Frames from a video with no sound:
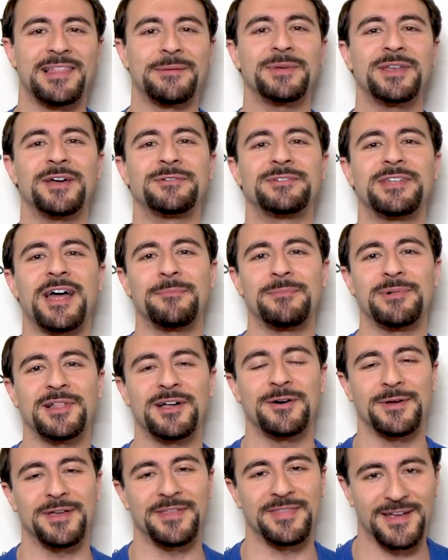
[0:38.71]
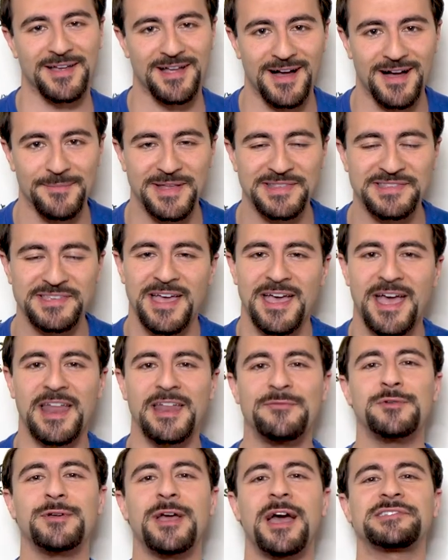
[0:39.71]
let me know down below in the comments.
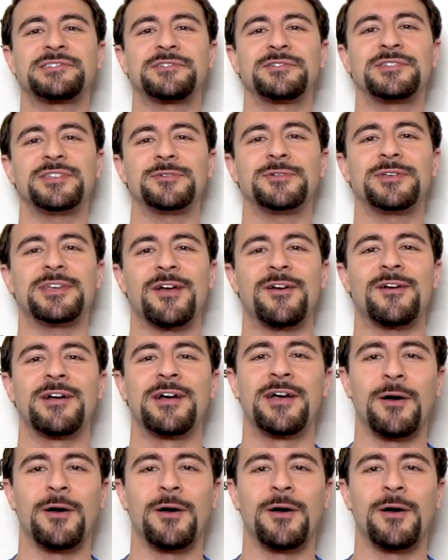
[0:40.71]
And if you guys are new here,